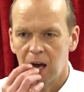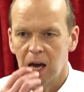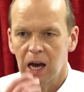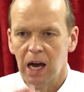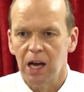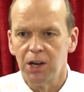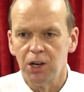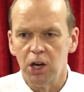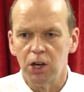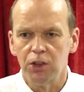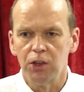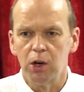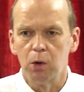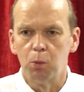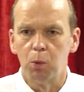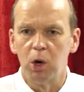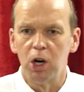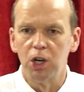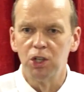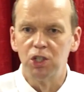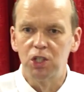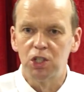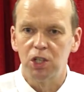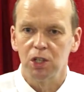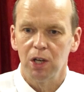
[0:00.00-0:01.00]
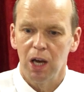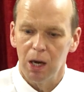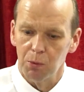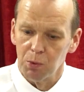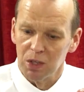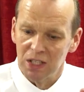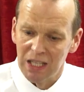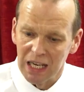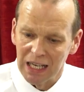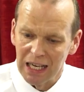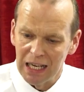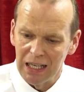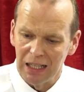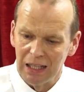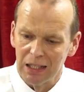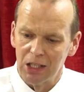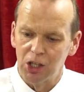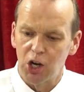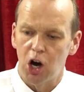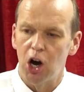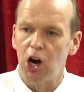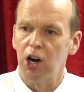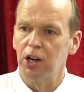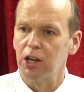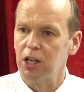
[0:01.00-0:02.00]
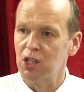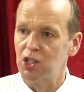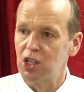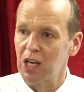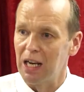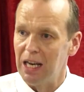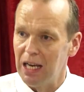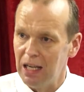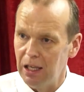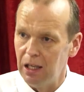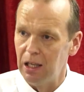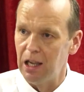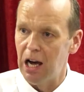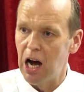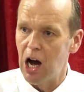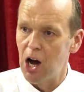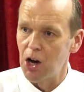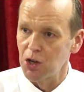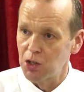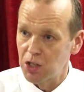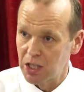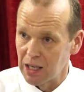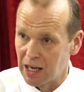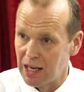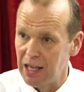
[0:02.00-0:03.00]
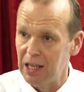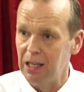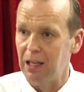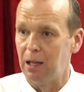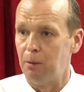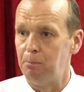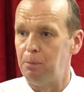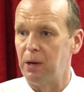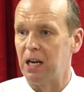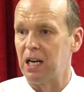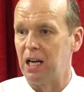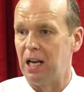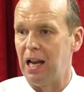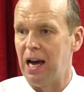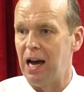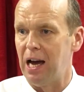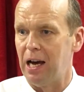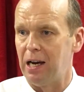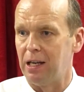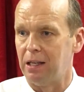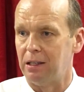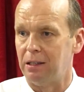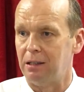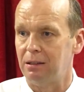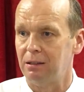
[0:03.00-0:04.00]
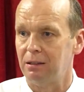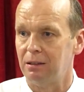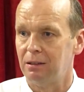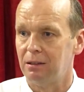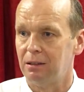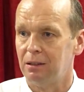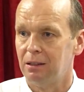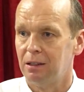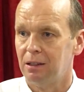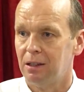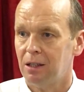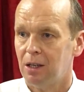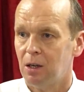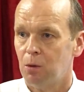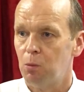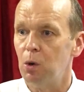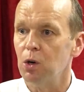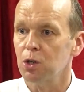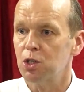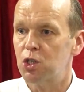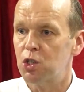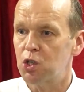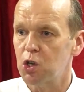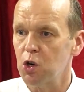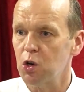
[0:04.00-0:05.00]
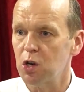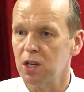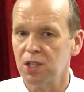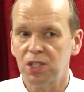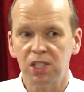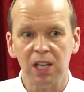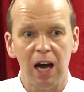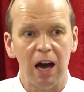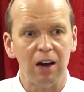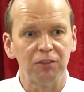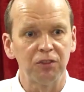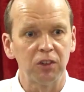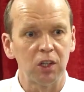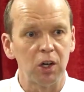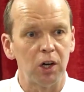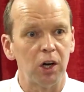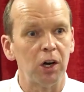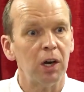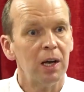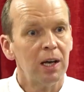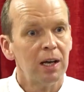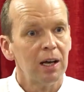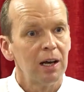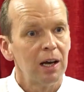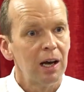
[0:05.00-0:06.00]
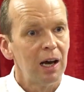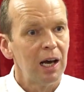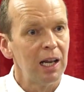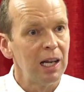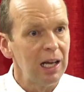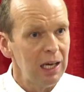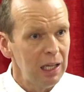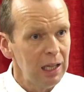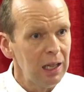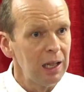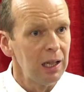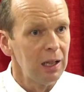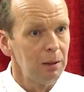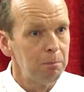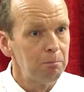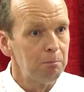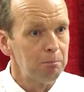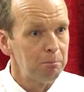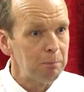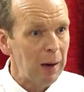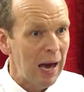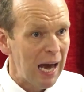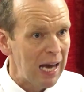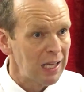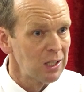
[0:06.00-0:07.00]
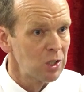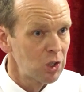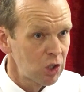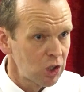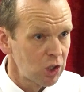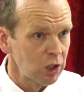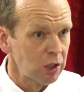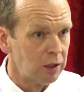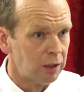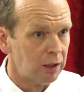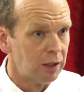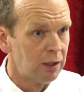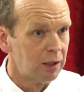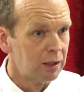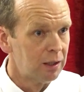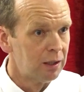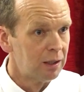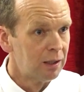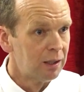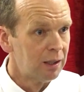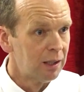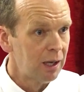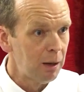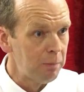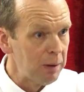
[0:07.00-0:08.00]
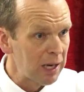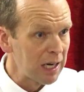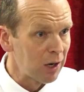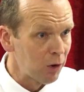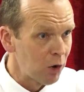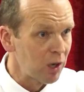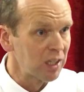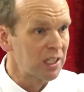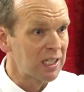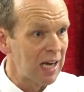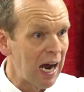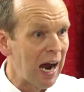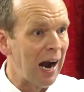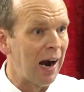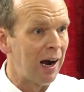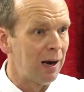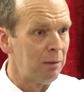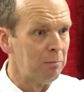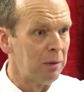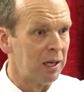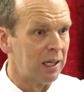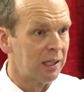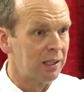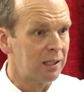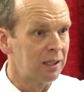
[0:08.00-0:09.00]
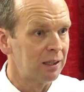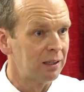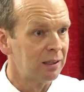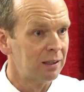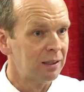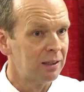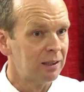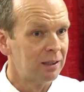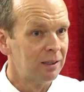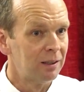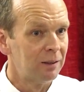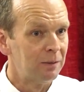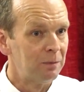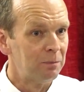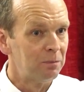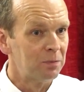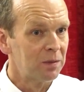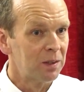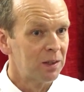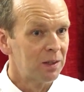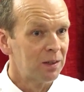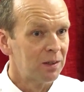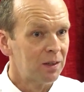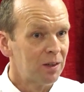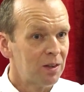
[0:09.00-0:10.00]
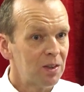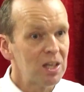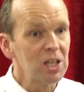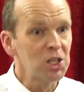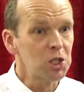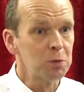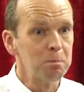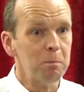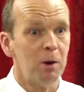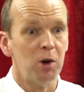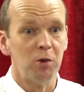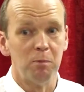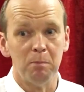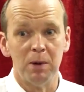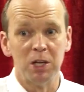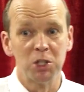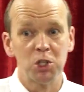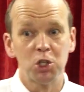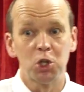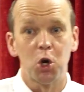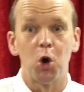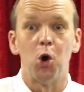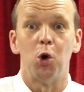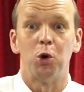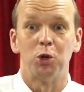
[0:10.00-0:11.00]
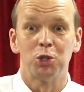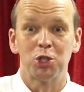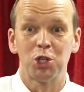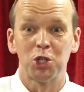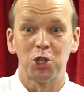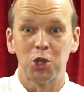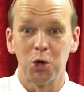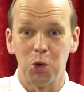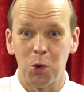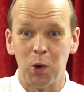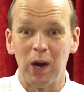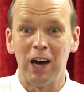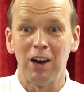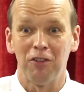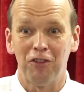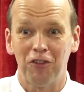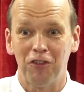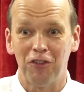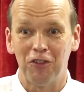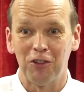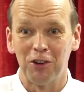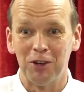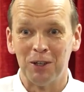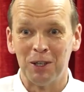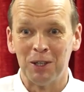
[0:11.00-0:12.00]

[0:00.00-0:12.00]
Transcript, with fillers: In other words, it was a little cottage, a little house, a little bit of land. What was Judas after? A little pension, a bit of retirement. This movement's going screw if.